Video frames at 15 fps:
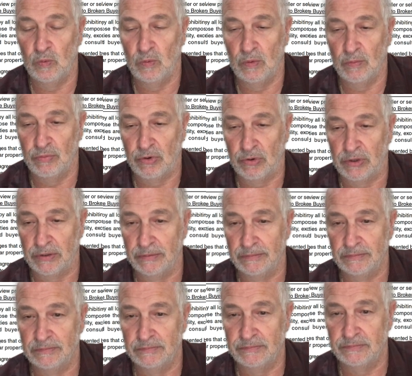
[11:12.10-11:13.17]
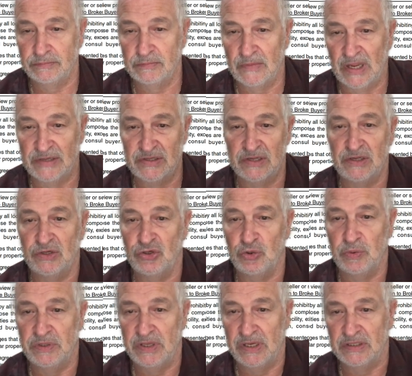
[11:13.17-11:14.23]
broker. Has nothing to do
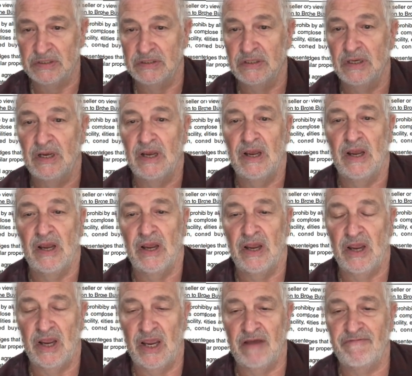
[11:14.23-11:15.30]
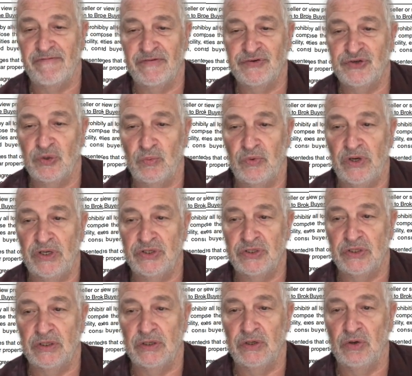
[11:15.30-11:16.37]
with this. If for some
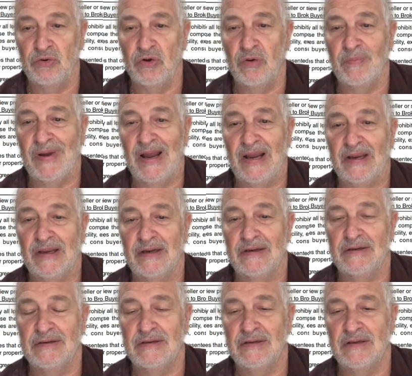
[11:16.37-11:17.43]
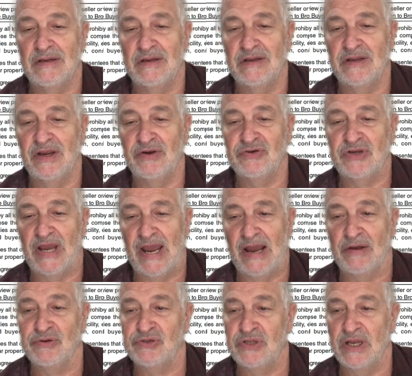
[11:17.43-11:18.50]
reason you go back and there's a
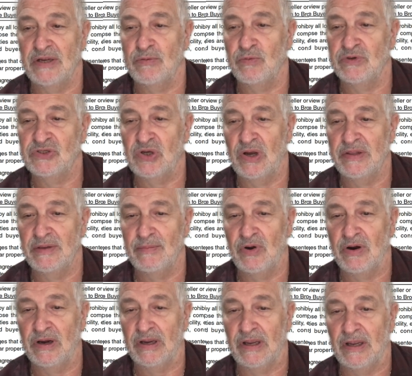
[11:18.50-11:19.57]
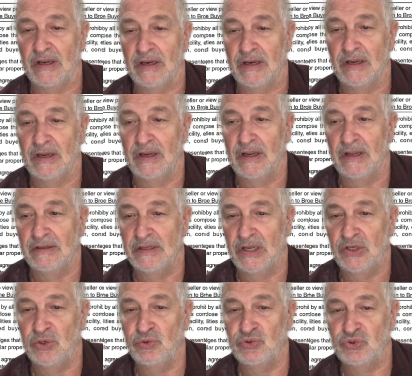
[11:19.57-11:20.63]
house that was on the market that
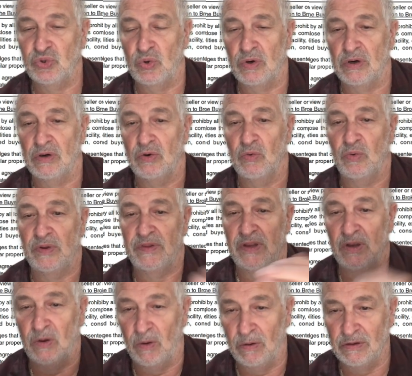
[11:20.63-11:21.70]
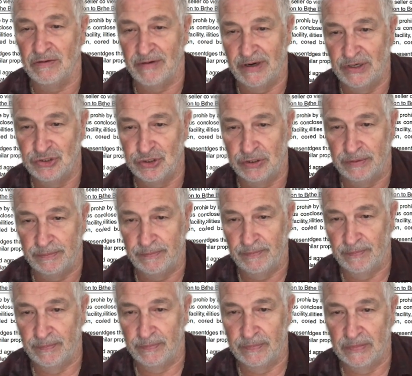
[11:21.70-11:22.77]
you saw with the older agent,
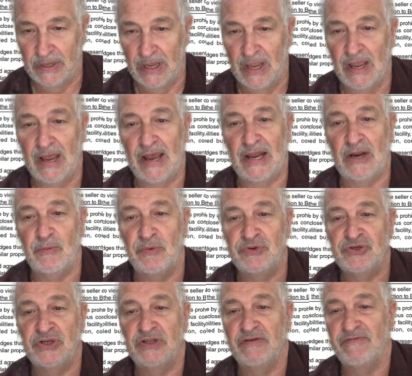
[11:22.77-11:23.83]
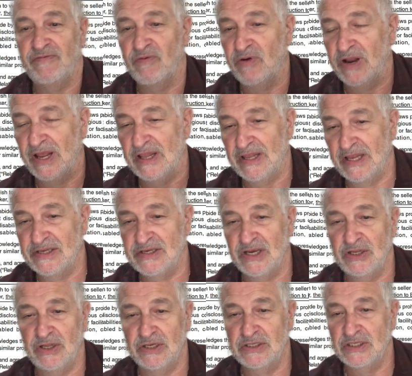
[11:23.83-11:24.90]
and it was in let's say
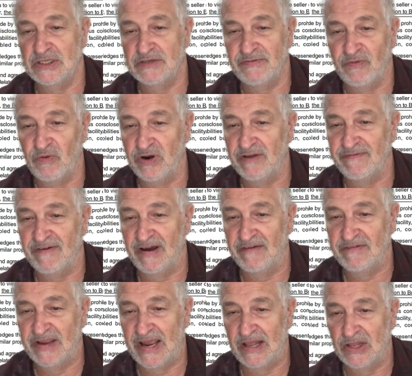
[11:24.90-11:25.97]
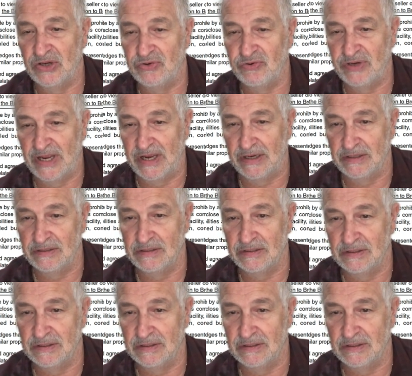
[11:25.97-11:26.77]
this is 45 calendar days.